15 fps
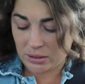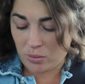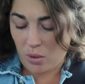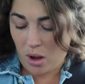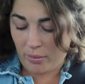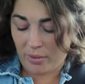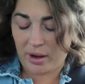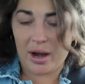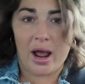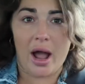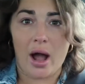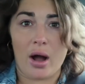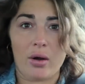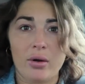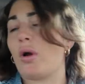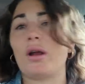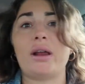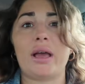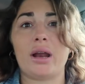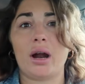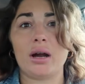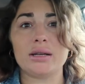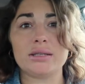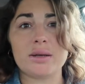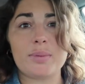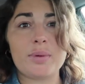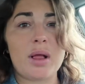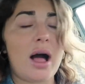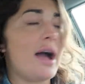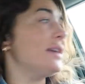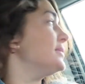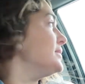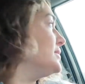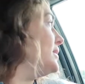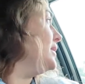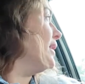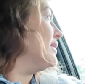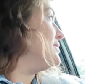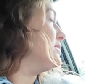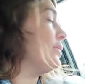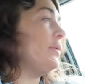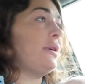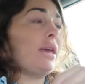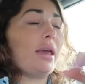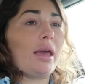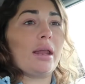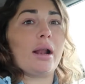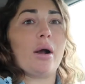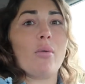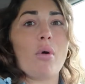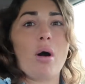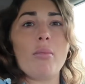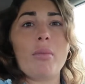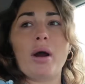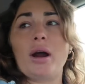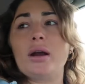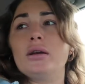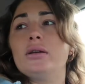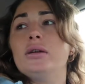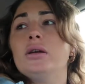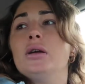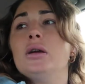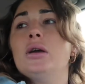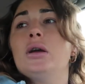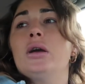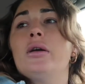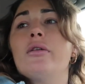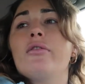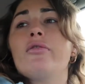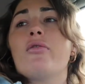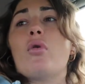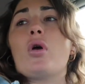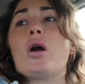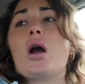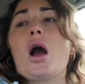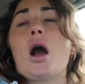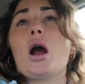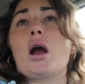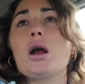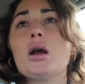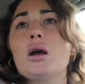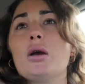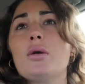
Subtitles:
to Walmart now. We're gonna get our supplies in the list that we can get at Walmart for our